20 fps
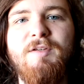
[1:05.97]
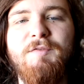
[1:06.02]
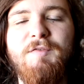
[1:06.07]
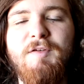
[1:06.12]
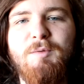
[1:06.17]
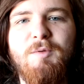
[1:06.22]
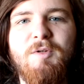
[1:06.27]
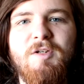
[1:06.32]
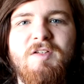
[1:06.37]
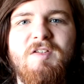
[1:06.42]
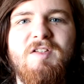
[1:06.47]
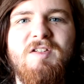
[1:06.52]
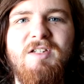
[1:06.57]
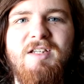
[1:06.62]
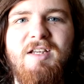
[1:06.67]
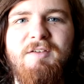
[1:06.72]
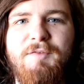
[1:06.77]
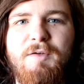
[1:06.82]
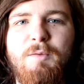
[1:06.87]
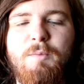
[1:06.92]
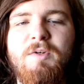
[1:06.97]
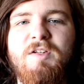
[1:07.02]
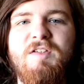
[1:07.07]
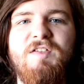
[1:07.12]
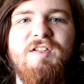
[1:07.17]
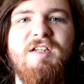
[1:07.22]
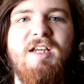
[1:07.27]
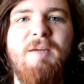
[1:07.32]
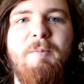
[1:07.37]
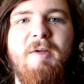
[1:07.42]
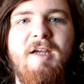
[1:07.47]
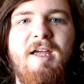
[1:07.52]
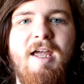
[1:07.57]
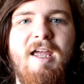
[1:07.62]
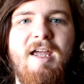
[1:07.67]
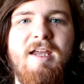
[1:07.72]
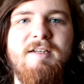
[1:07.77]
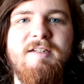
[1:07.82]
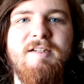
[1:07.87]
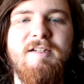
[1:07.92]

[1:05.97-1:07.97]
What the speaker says: If you want to skip ahead